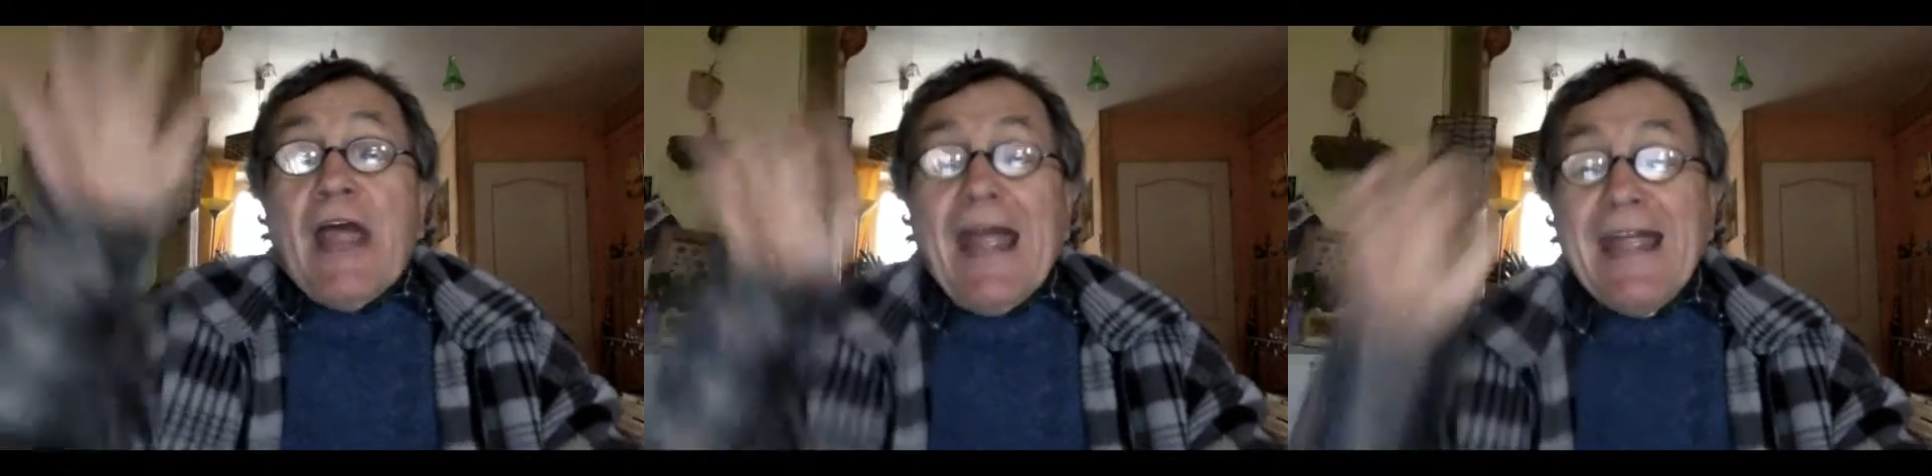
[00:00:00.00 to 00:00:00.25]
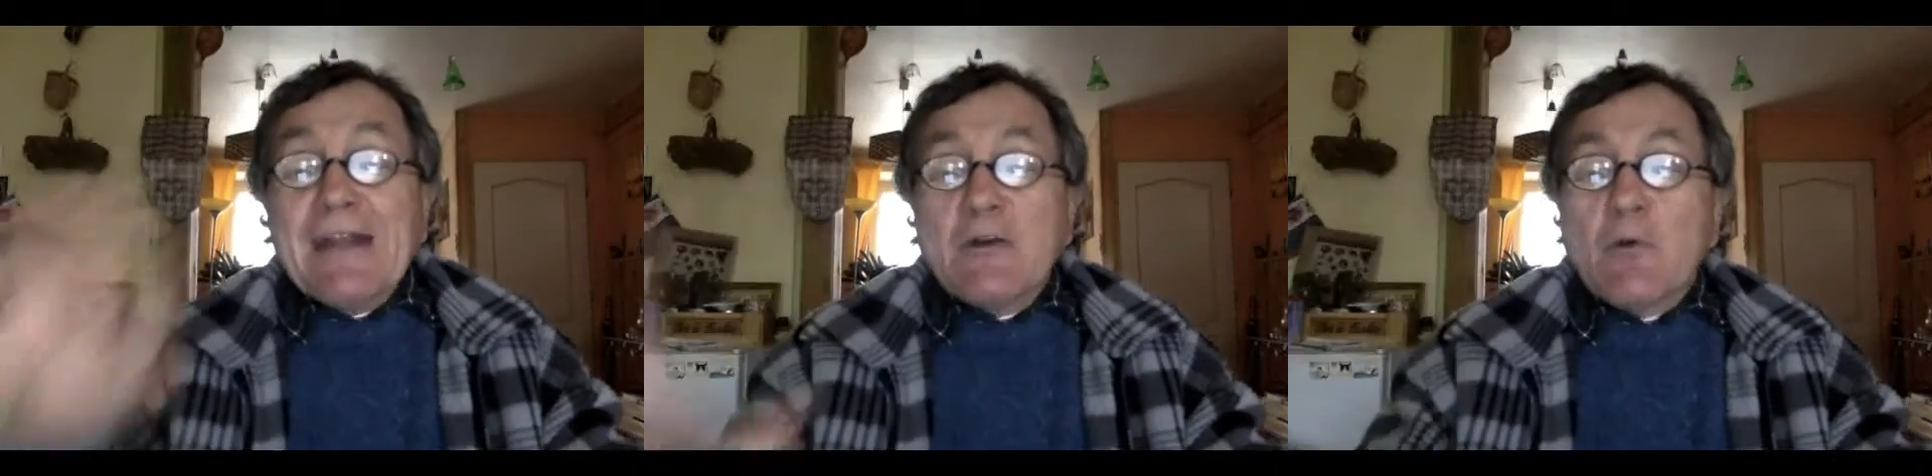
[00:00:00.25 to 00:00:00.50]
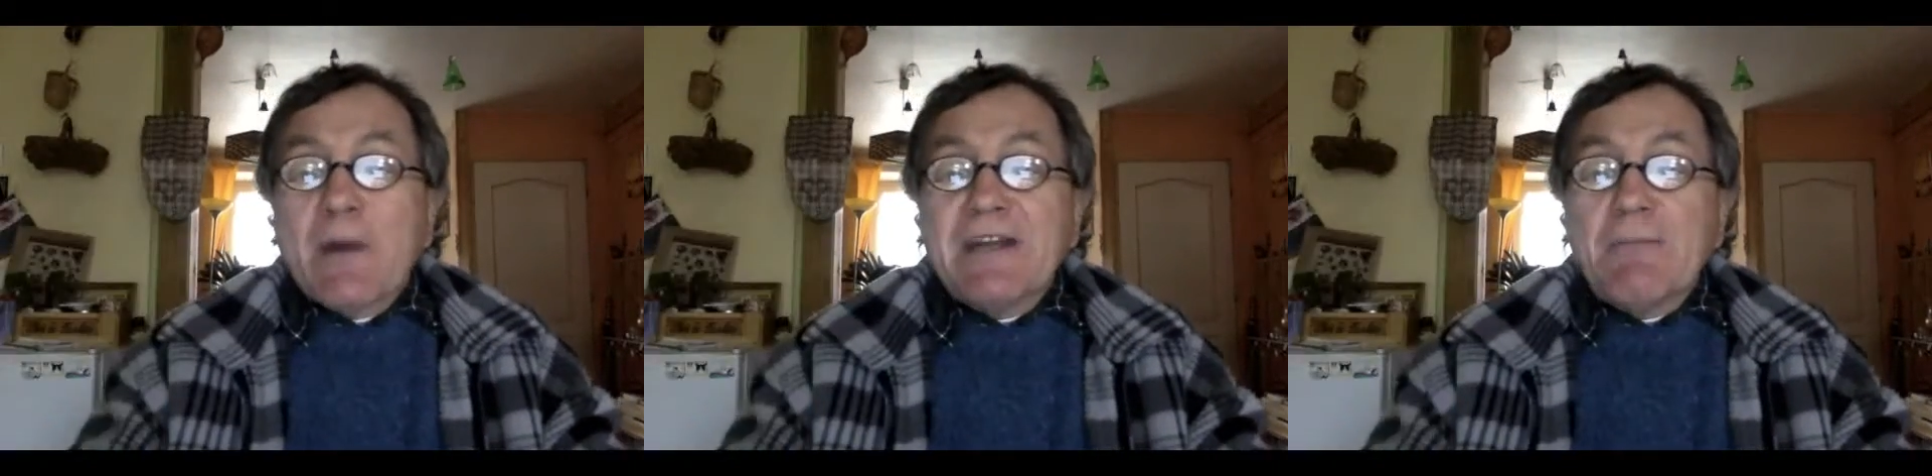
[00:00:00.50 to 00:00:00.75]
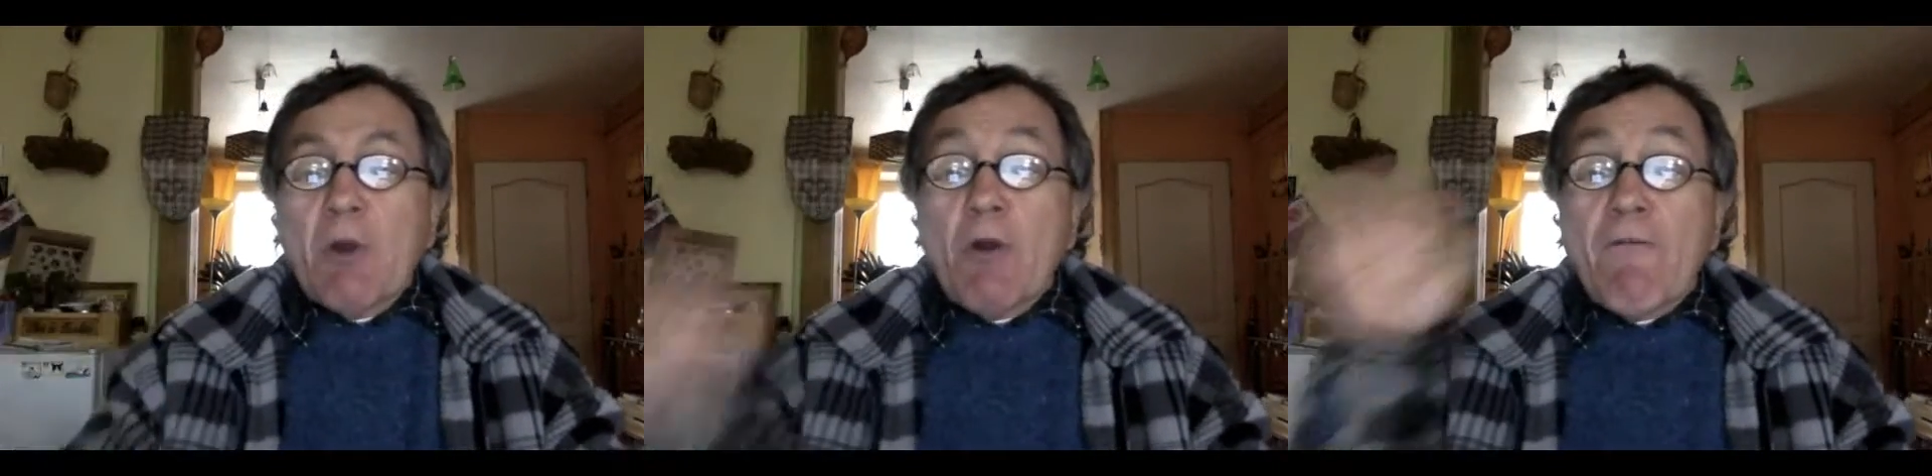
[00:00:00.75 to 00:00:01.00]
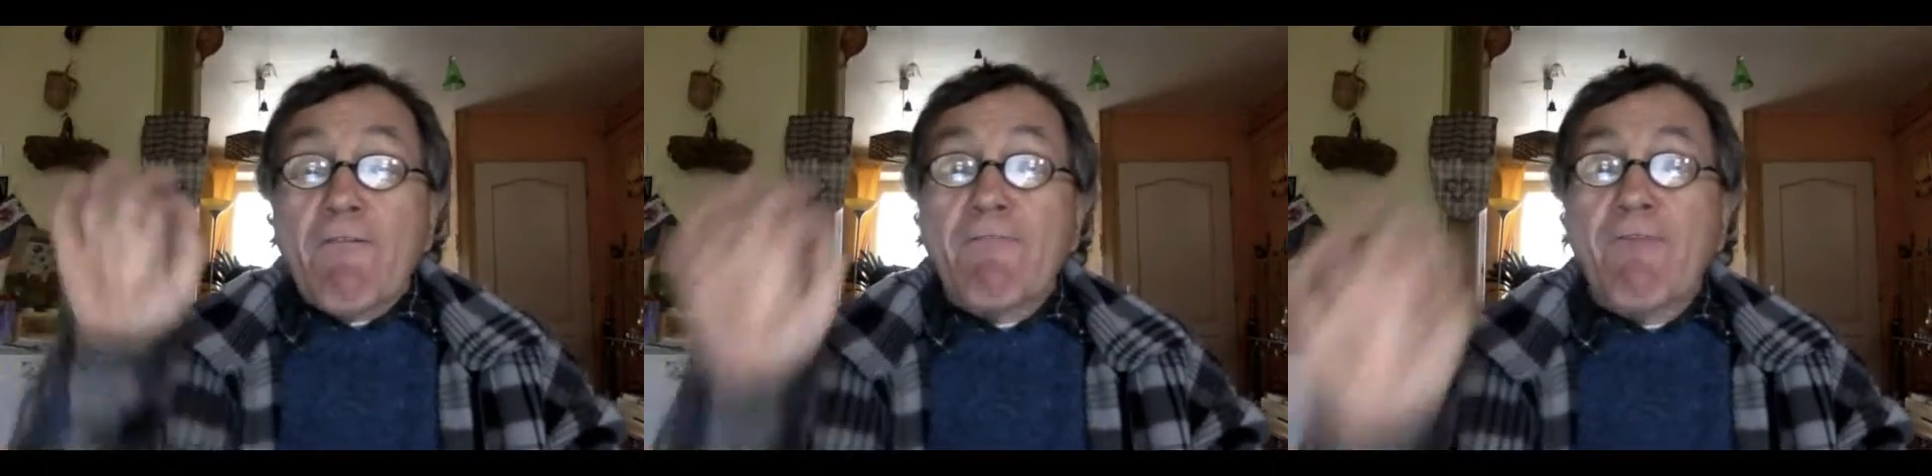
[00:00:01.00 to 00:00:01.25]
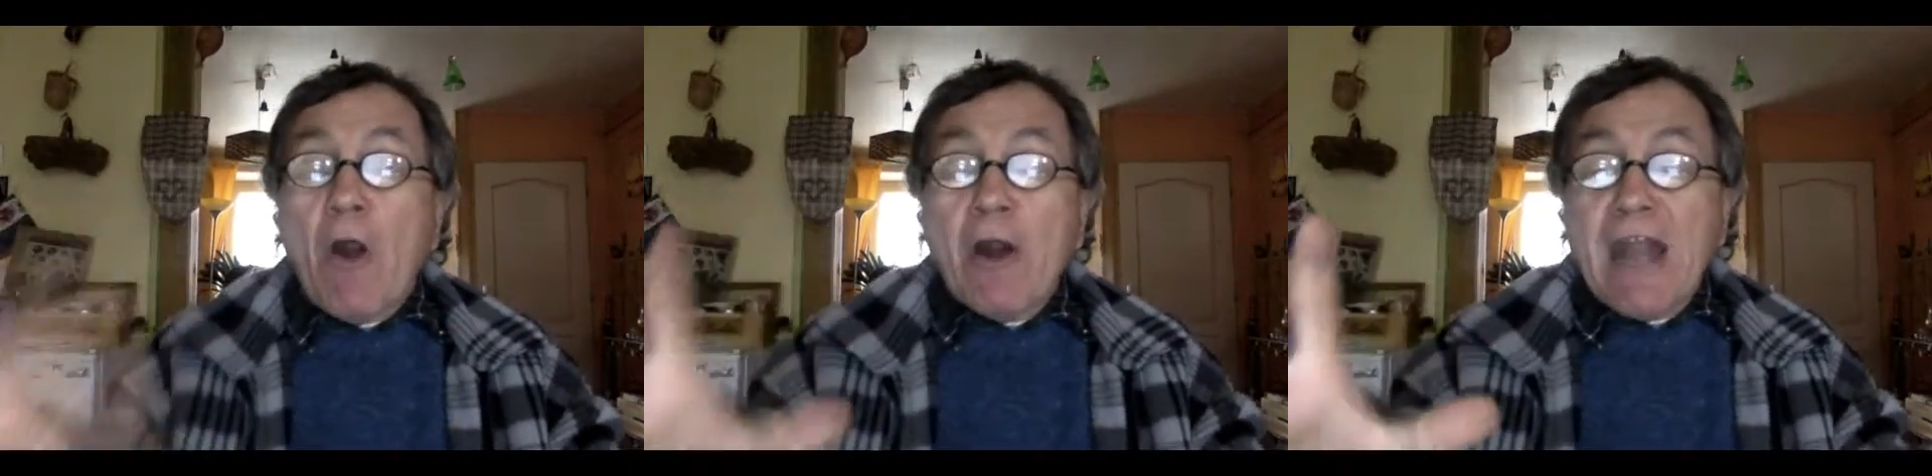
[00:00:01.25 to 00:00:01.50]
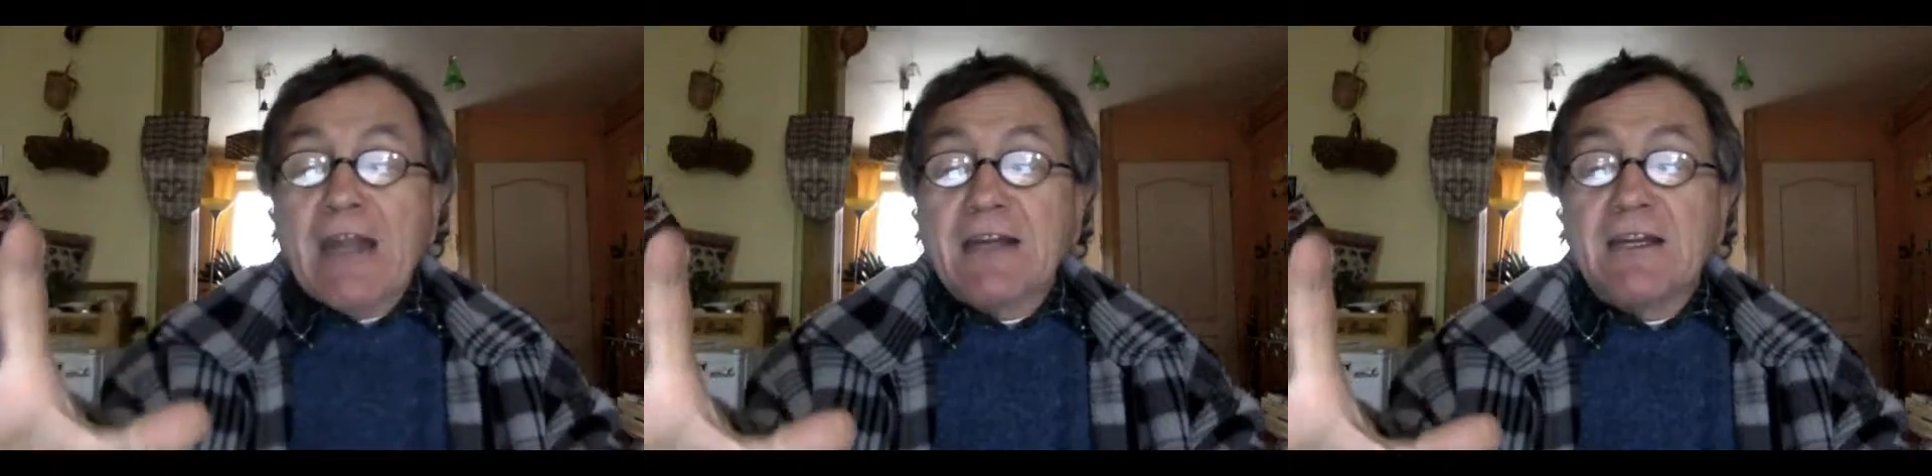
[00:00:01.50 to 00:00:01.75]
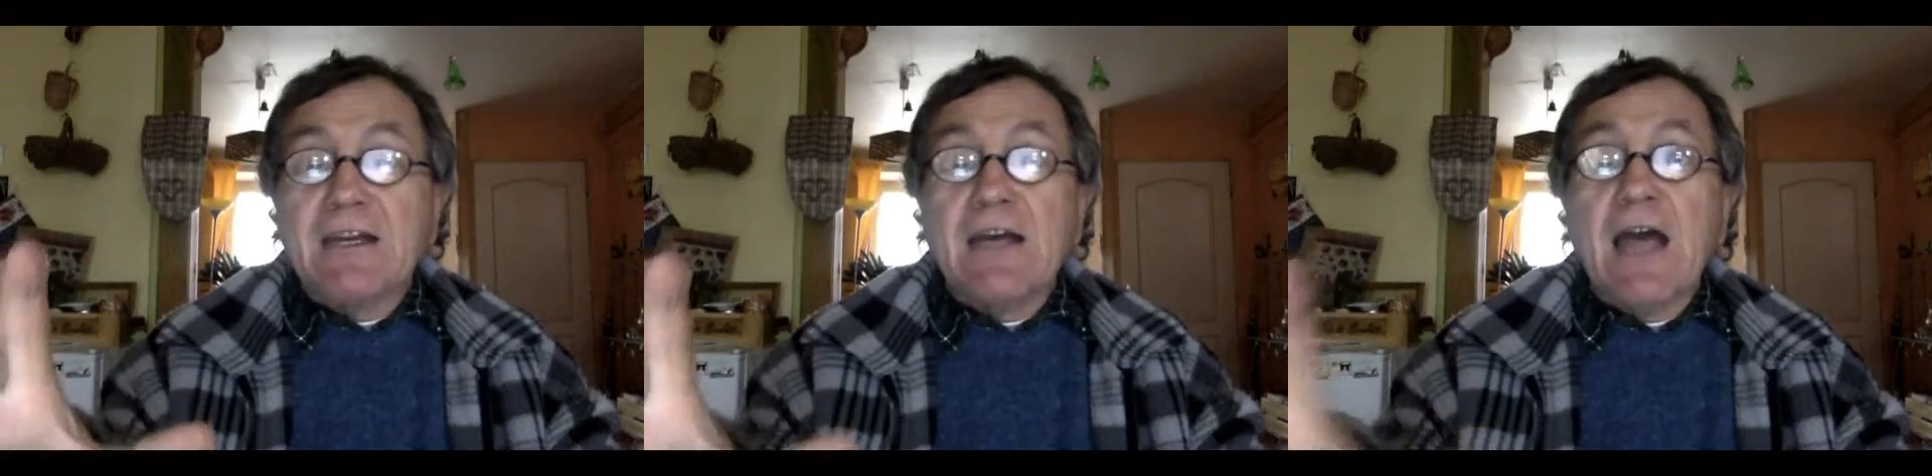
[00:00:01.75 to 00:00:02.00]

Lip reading: Incredible forget.